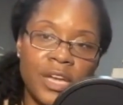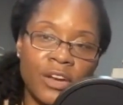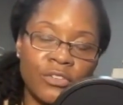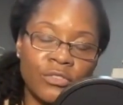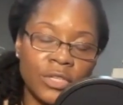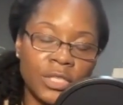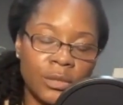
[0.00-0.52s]
I
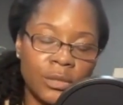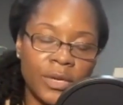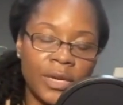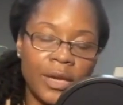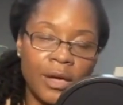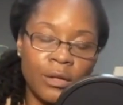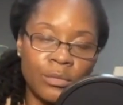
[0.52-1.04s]
really want
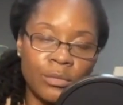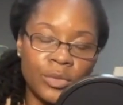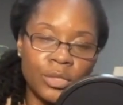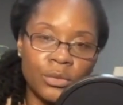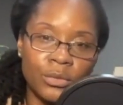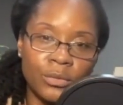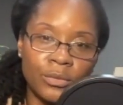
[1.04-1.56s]
to help
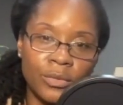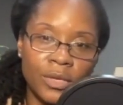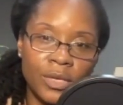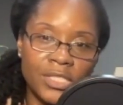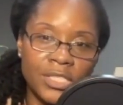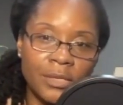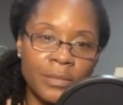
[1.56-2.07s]
you
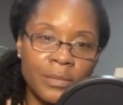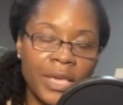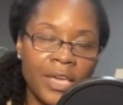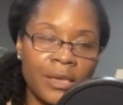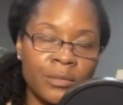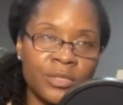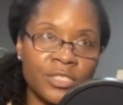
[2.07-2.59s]
to
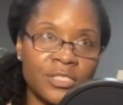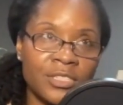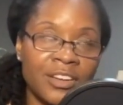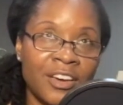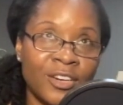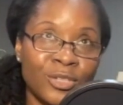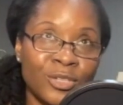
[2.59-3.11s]
be able to
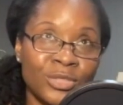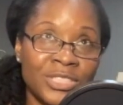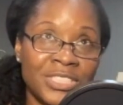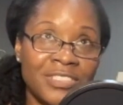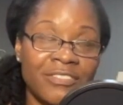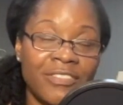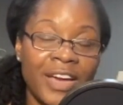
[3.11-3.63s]
not only
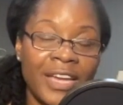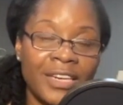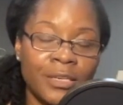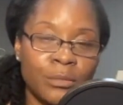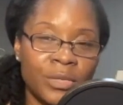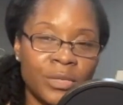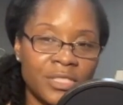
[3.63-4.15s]
define
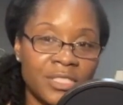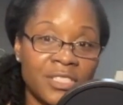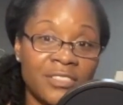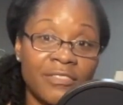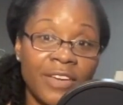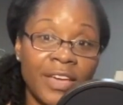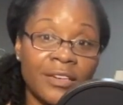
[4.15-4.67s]
it, but to
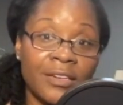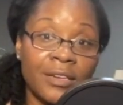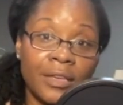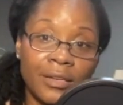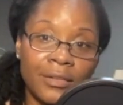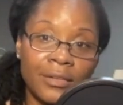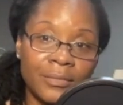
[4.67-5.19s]
defend it,